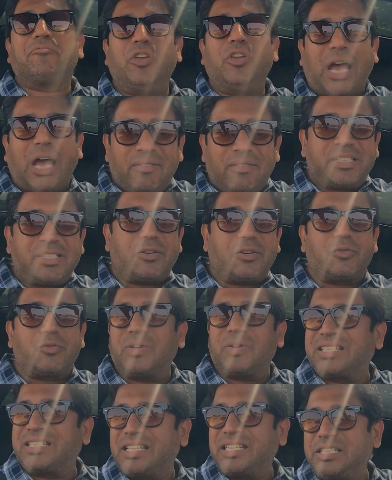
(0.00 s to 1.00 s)
You have a set of
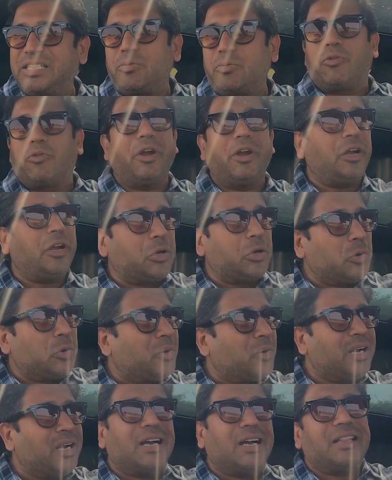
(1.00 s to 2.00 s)
twisties going
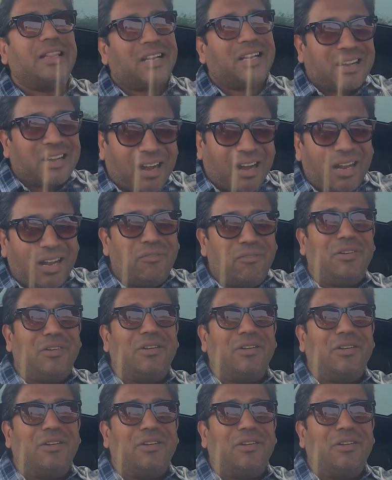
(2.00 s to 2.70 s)
to, the car